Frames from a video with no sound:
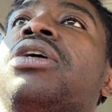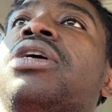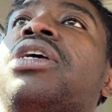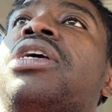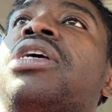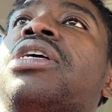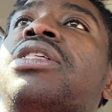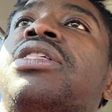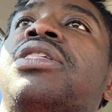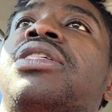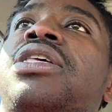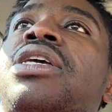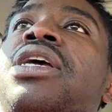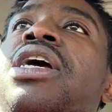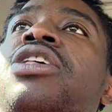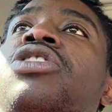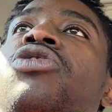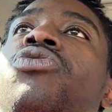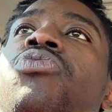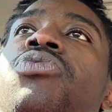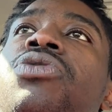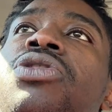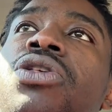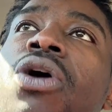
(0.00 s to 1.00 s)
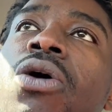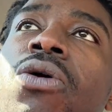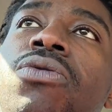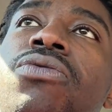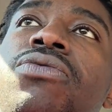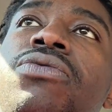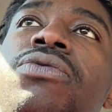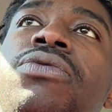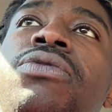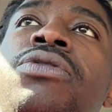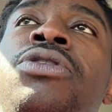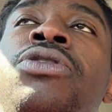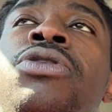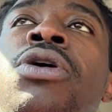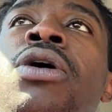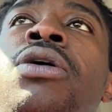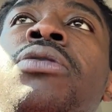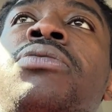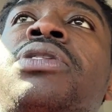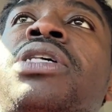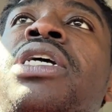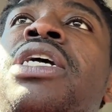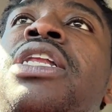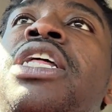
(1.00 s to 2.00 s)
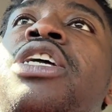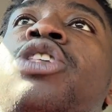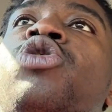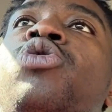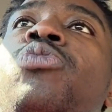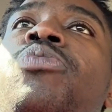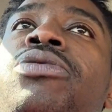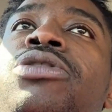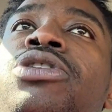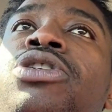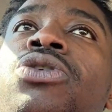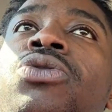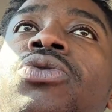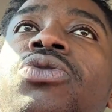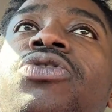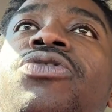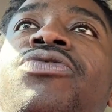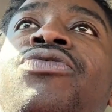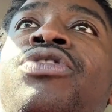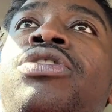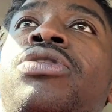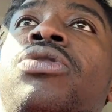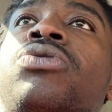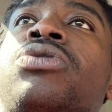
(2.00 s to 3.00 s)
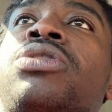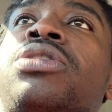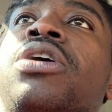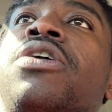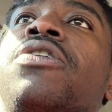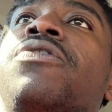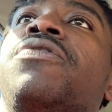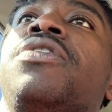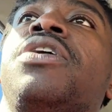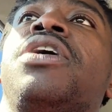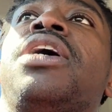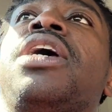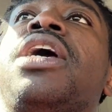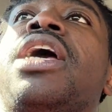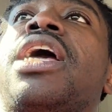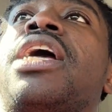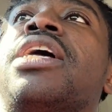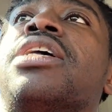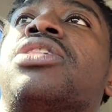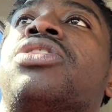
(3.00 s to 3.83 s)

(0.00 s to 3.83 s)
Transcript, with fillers: can see as a result. You know what I'm saying? That you produce for yourself. And